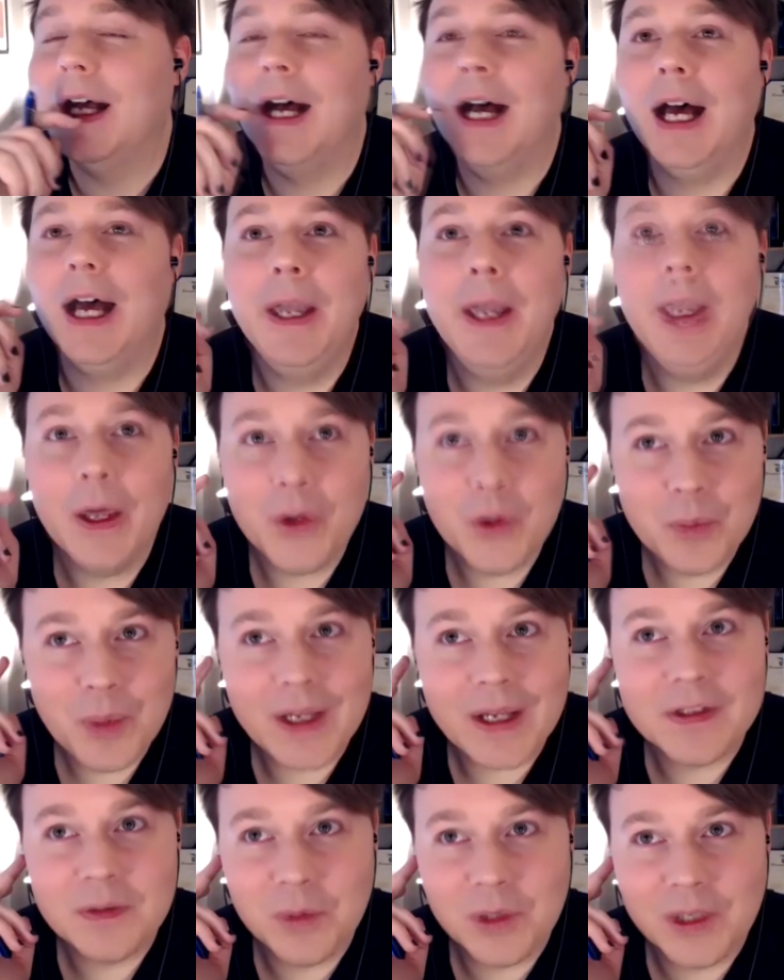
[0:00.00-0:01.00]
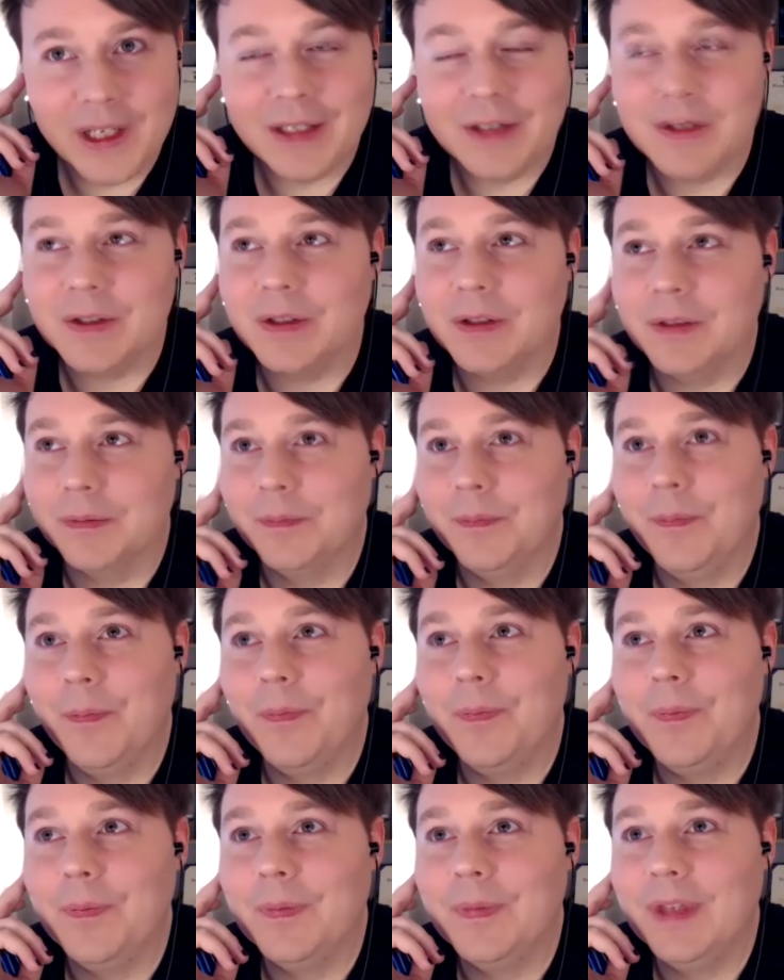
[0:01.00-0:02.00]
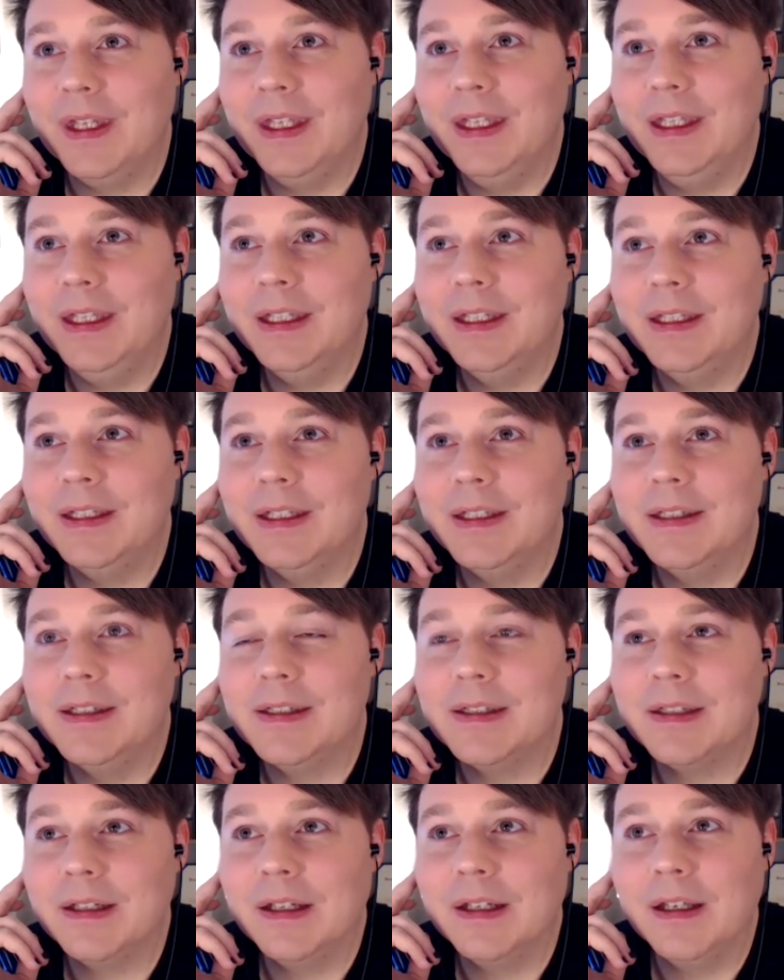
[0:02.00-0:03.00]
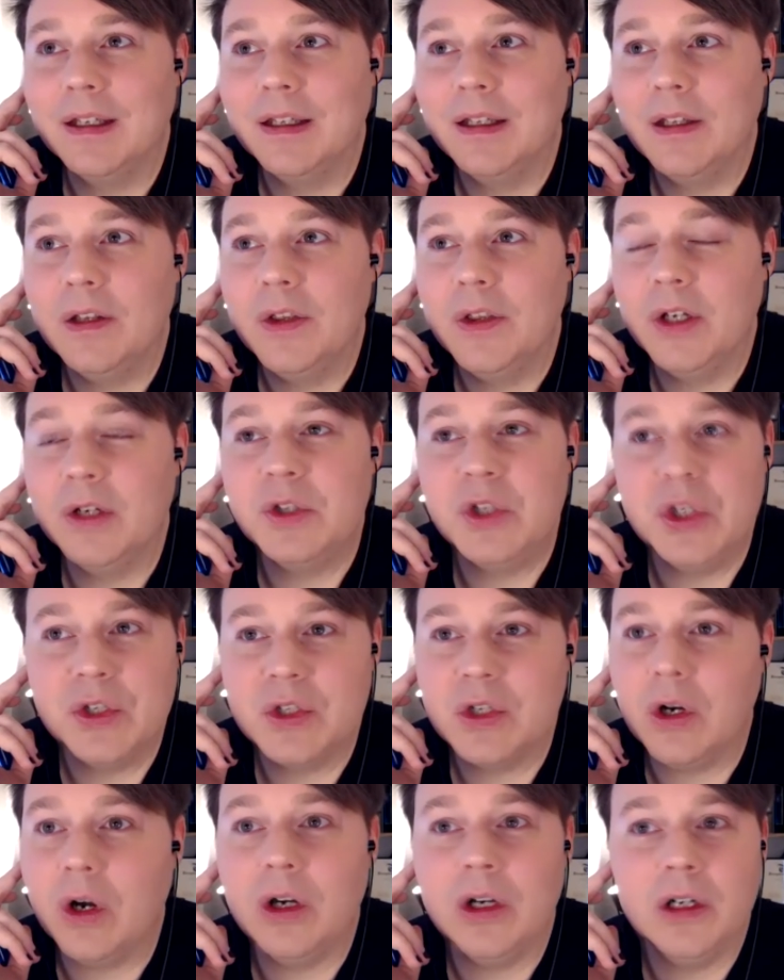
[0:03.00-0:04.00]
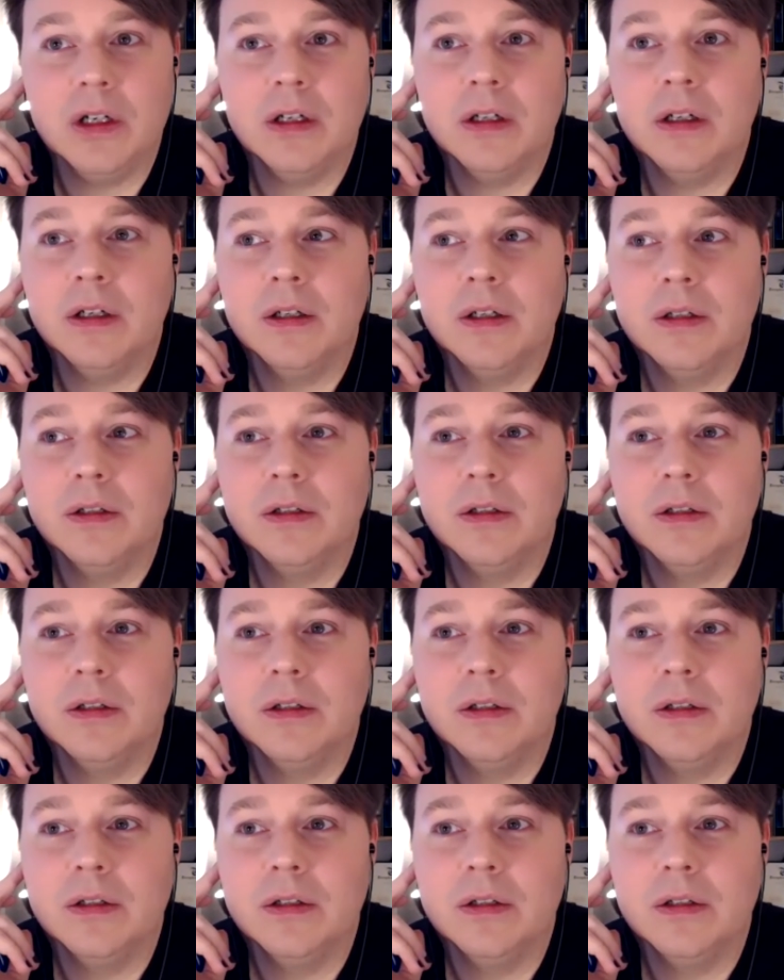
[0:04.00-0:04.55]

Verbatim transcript: Another possible answer is there just are